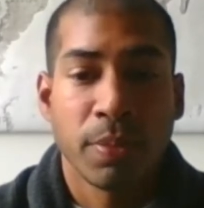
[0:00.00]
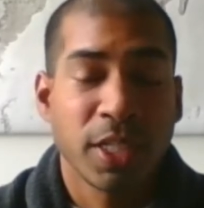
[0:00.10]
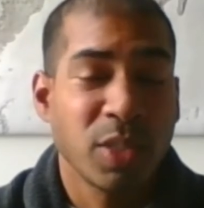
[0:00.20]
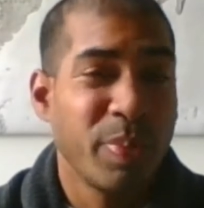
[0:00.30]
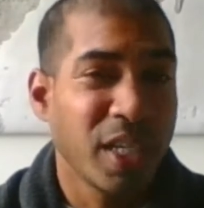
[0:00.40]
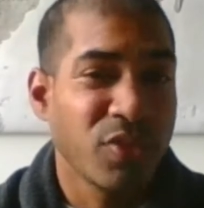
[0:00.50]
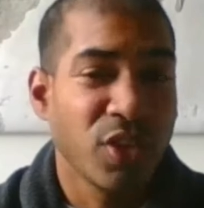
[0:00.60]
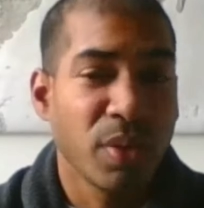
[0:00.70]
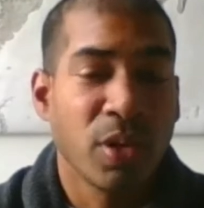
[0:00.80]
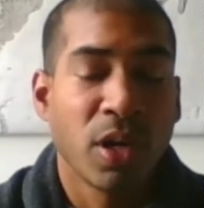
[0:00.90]
that's best for
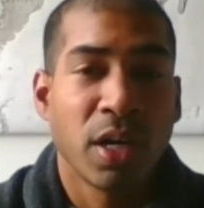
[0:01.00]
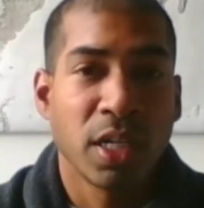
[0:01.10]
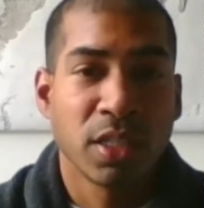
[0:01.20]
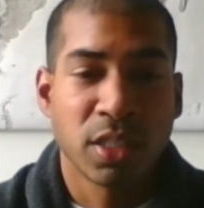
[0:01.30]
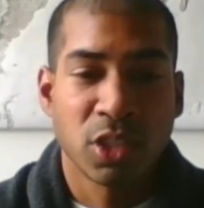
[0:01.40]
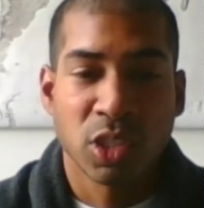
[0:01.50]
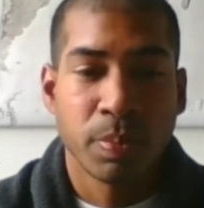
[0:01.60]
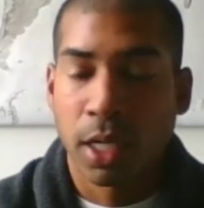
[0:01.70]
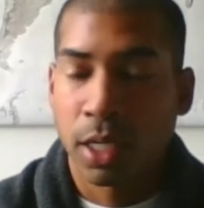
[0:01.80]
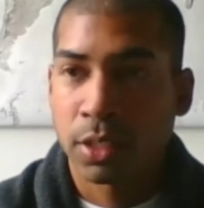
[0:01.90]
your products, such as
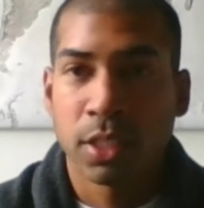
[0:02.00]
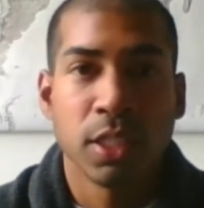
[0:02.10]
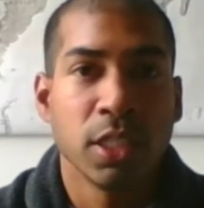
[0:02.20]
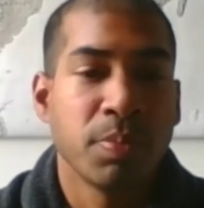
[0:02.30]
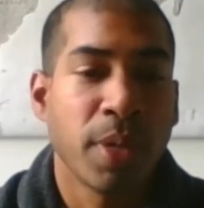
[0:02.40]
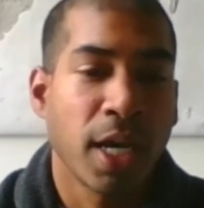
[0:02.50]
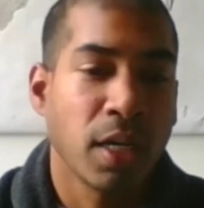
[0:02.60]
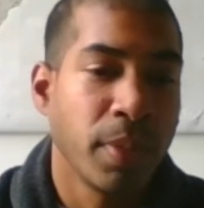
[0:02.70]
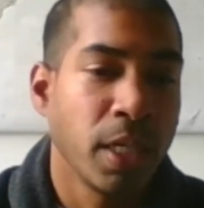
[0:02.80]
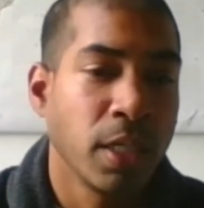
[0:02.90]
boxes,
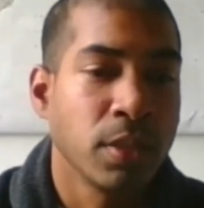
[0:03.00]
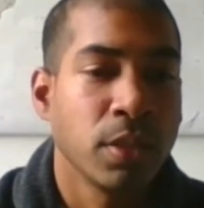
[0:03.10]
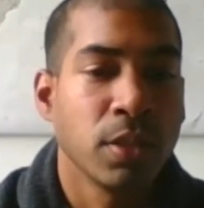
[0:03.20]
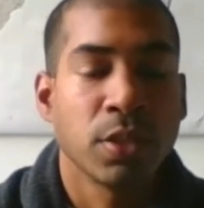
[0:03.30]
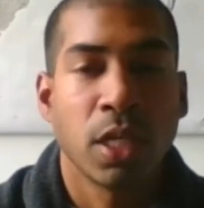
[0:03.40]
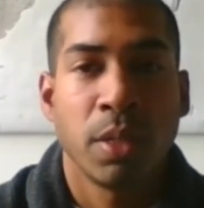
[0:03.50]
padded mailers,